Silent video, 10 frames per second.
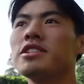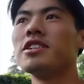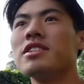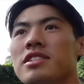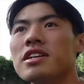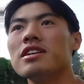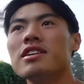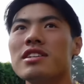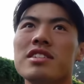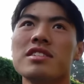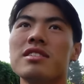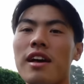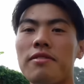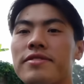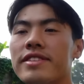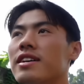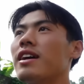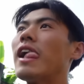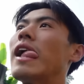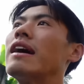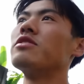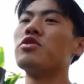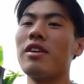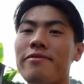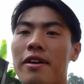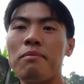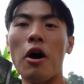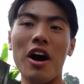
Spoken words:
He's just left. Try and find